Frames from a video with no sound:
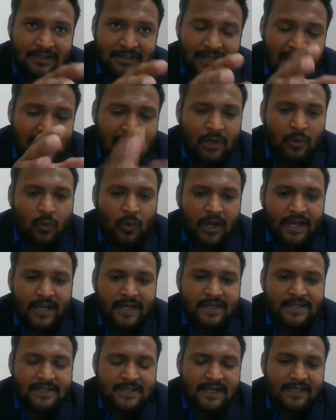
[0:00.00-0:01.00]

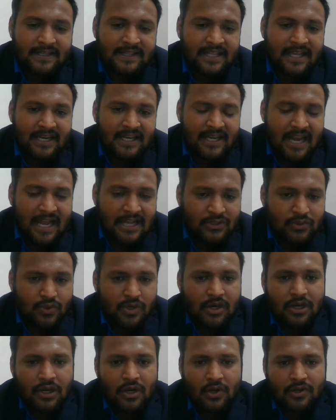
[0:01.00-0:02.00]
likewise the
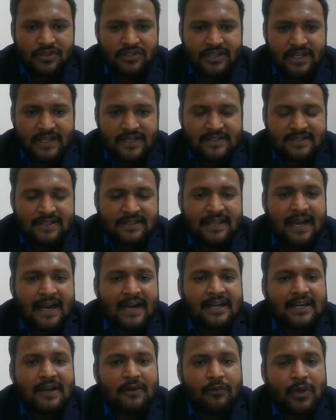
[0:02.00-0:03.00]
natural law says
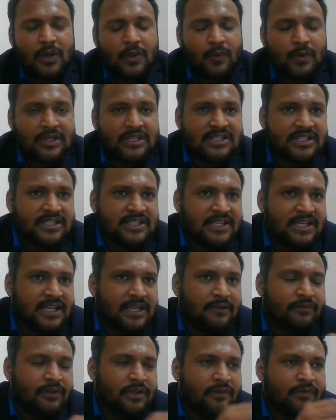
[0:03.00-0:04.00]
that we will
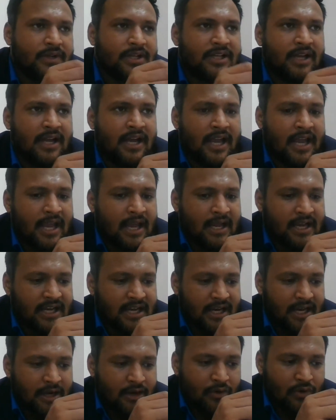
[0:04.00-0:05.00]
see we will
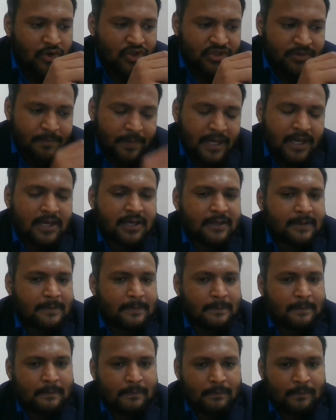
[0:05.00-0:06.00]
introspect
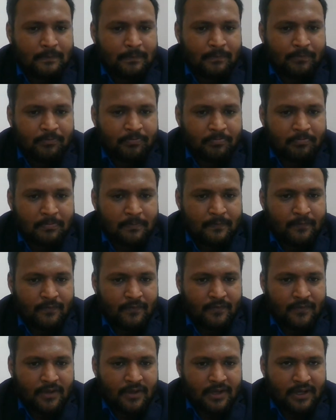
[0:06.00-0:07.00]

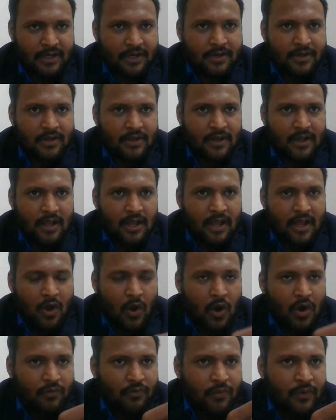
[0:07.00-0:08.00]
it
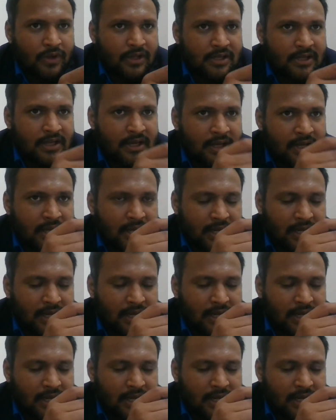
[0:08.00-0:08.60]
or we will